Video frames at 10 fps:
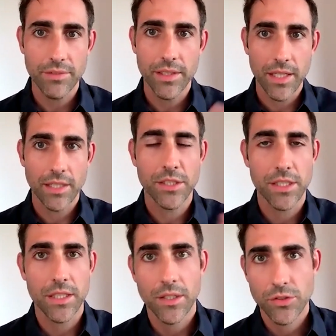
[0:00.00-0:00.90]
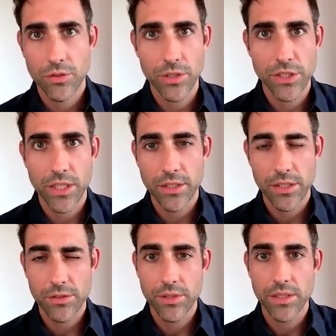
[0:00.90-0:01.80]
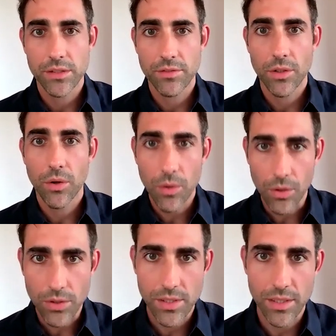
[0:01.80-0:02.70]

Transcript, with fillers: EV, and energy storage industries, of course.